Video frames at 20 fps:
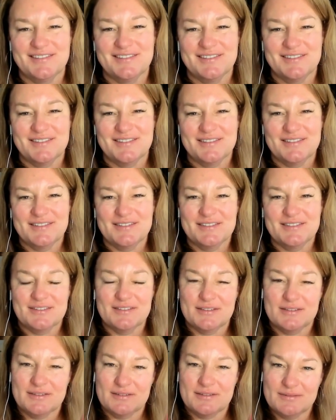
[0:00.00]

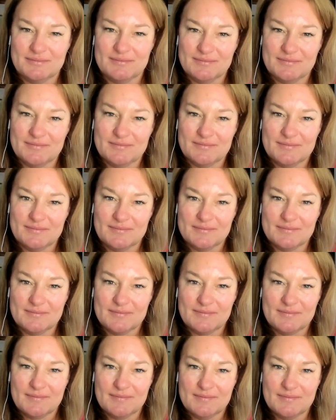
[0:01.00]

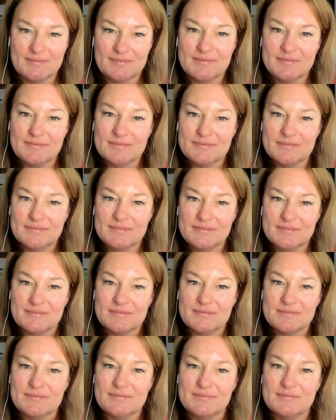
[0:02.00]

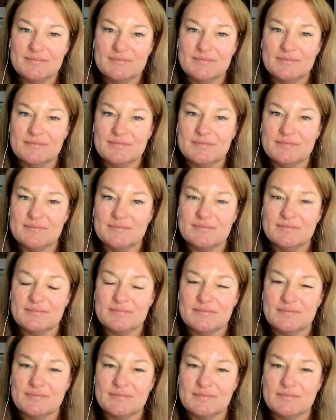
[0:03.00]

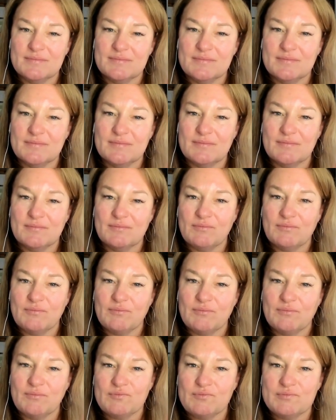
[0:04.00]

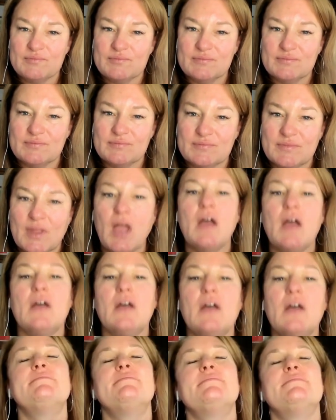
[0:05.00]

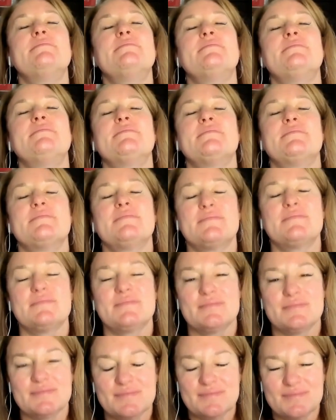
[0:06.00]

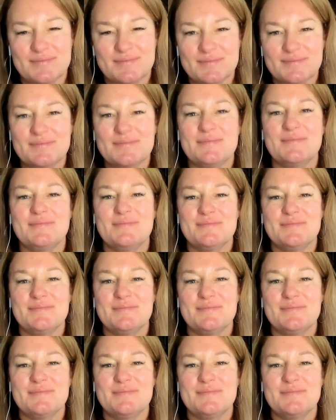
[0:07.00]
This person isn't speaking.